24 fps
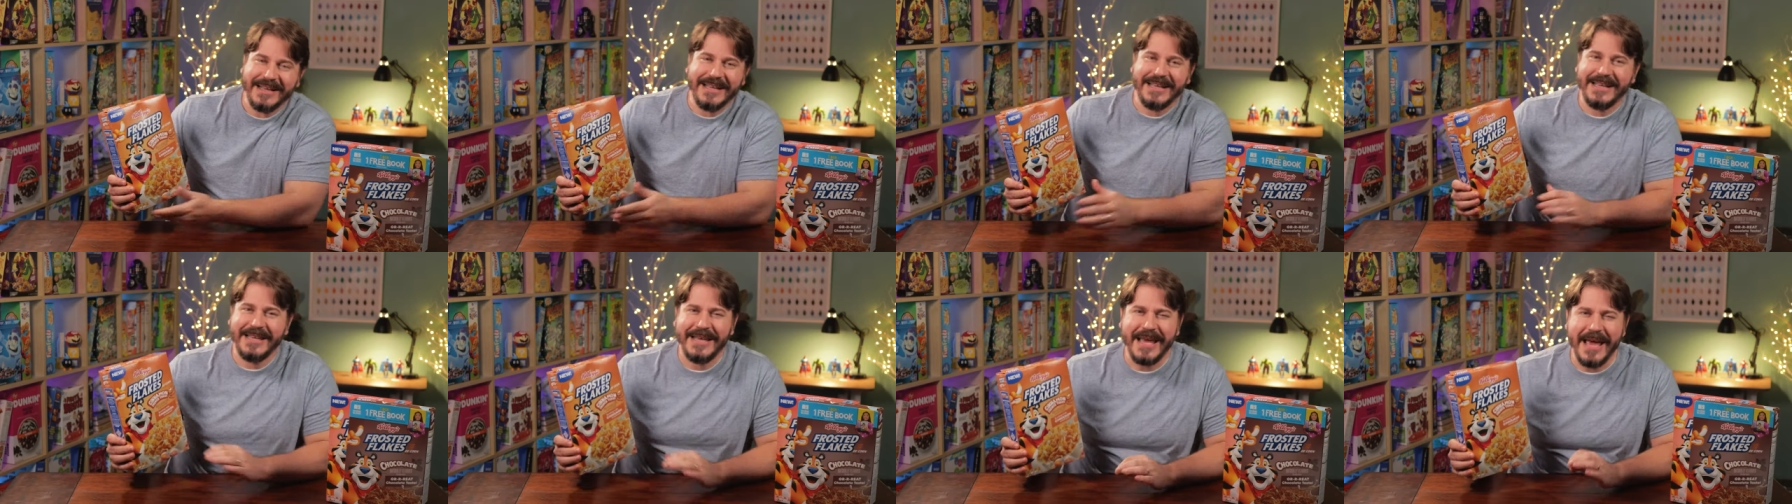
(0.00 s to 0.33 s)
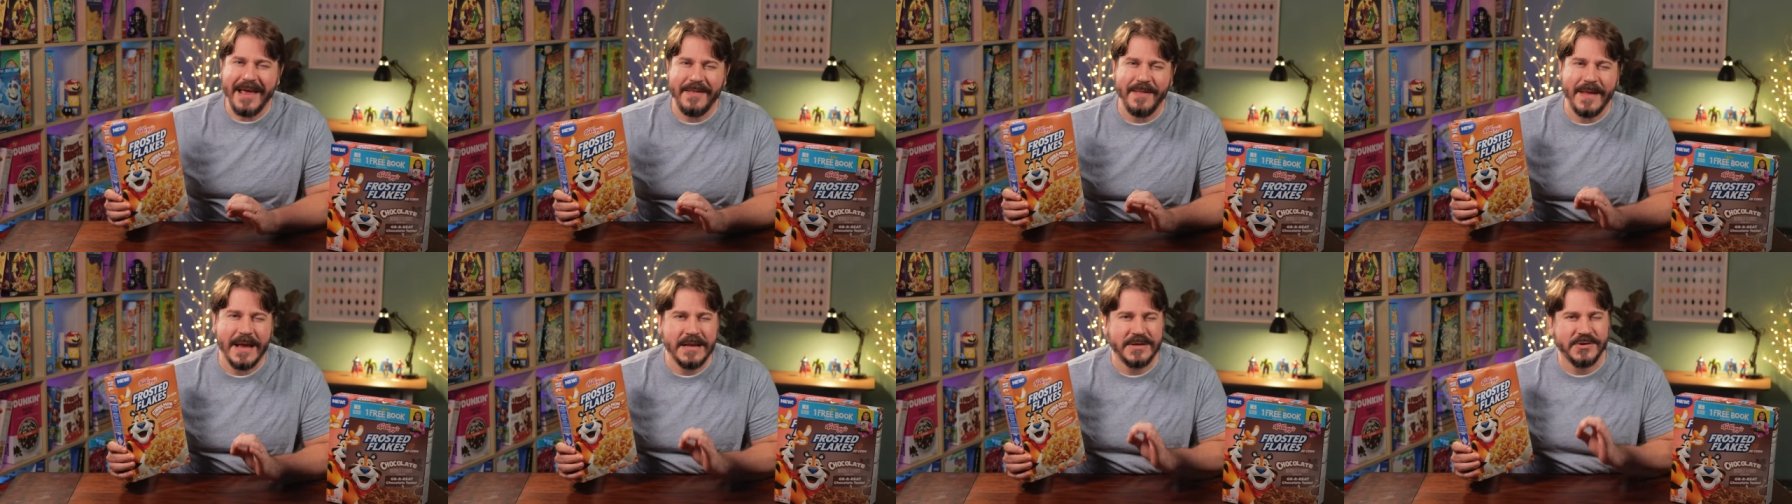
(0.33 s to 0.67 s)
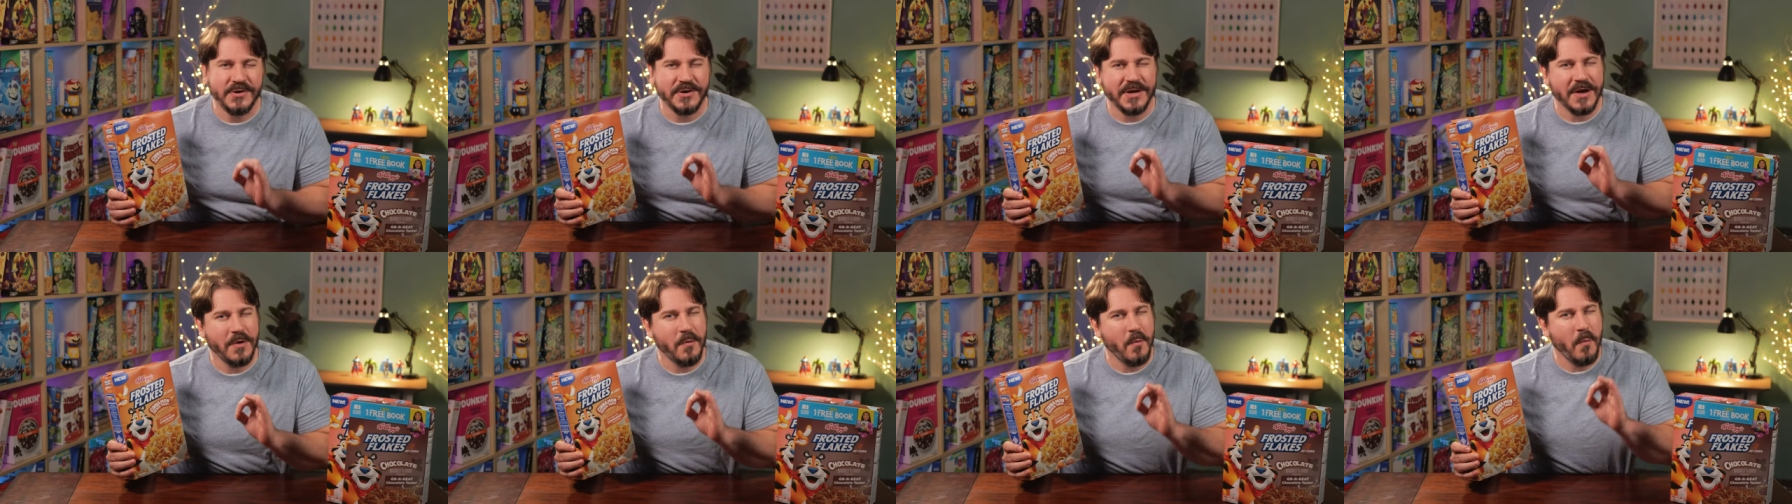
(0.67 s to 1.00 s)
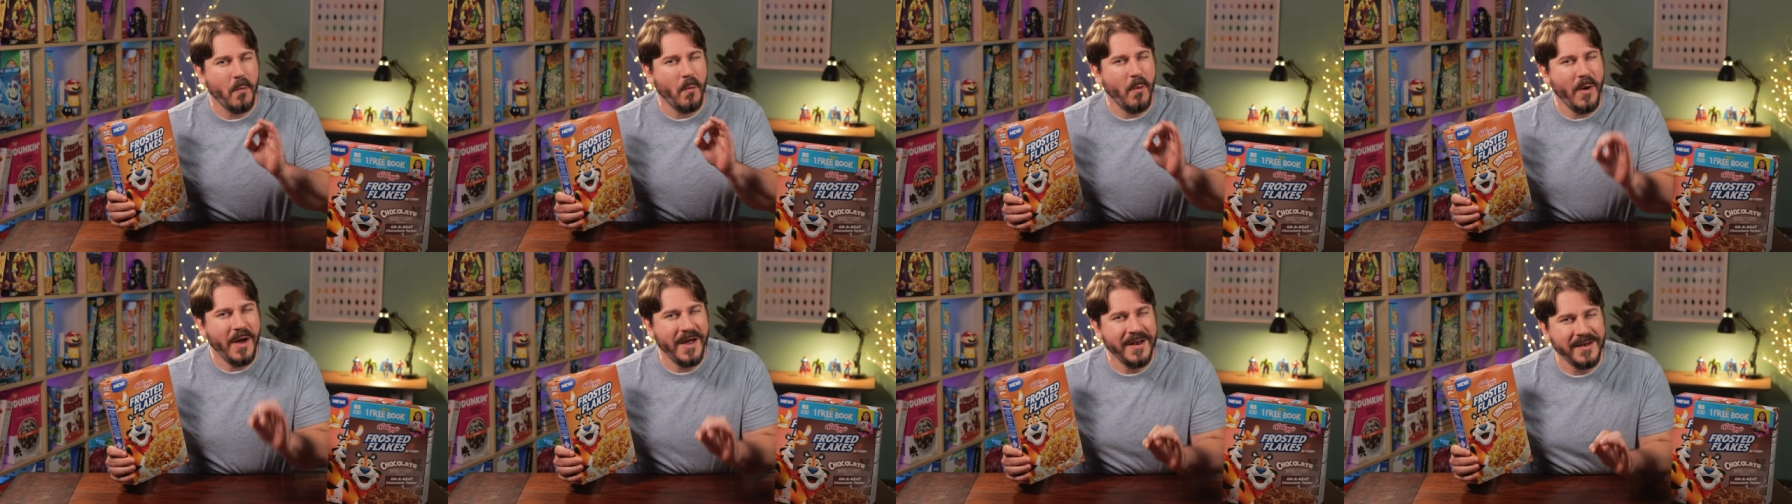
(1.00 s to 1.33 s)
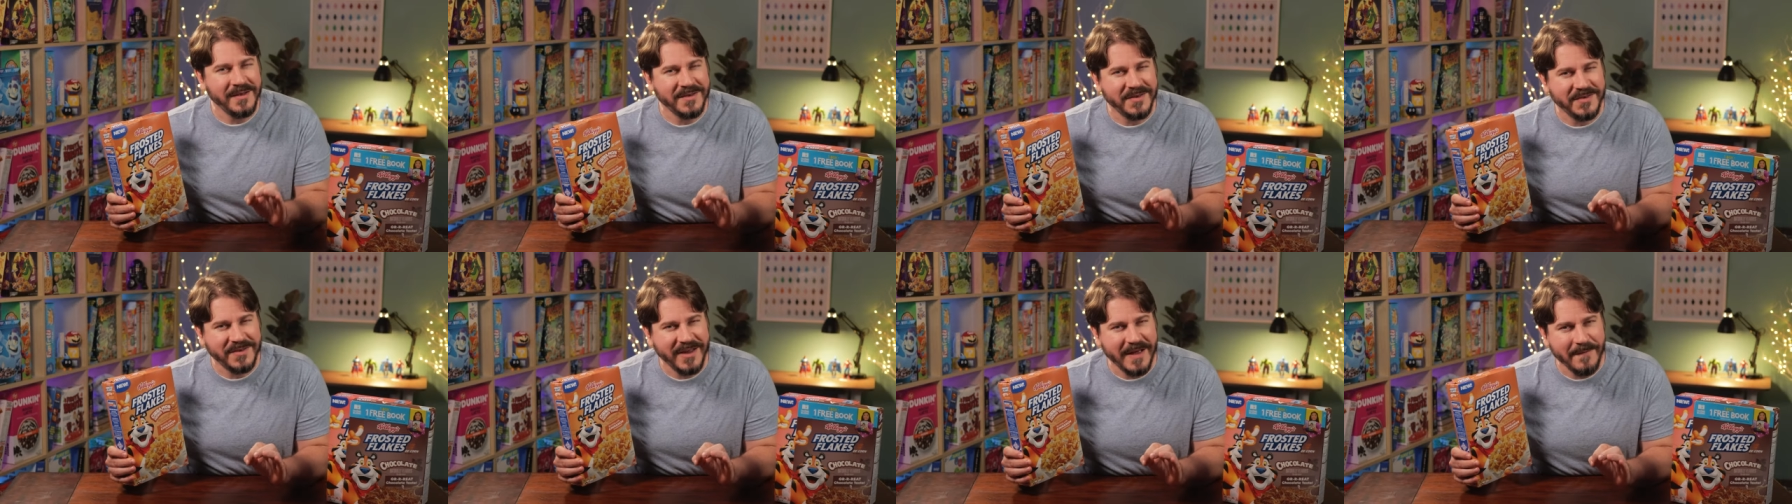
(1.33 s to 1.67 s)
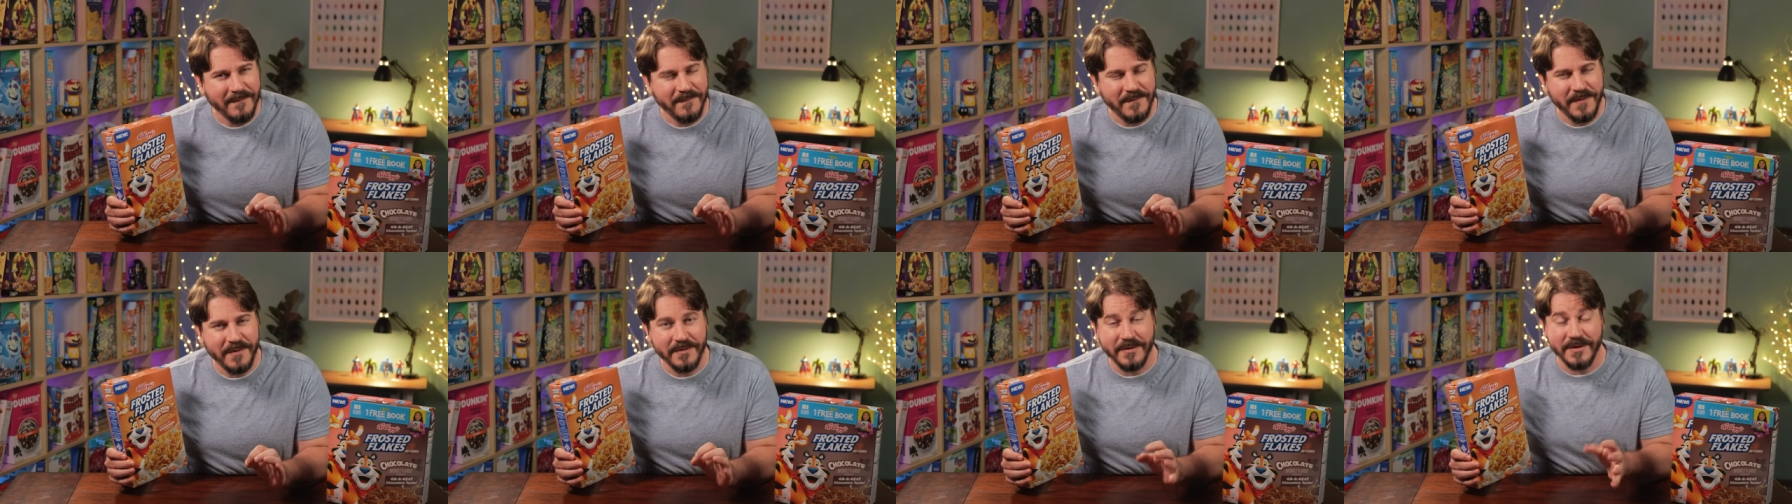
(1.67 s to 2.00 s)
Again, they took it one
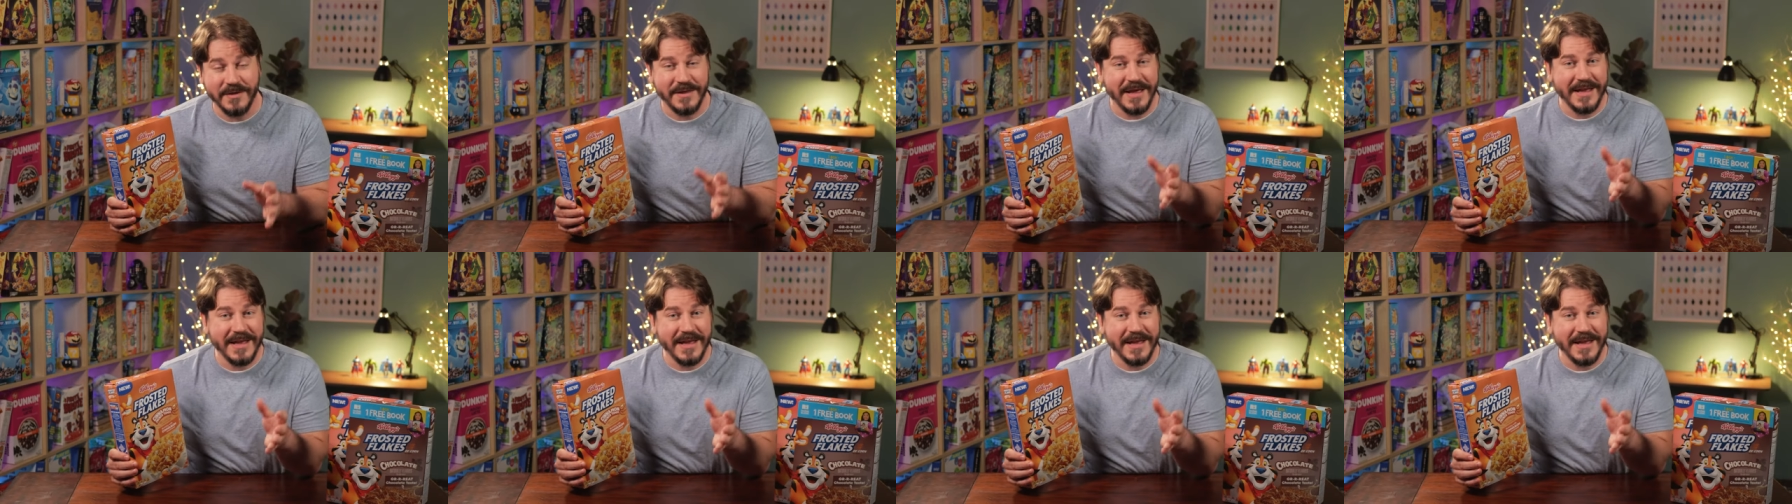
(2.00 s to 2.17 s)
step further.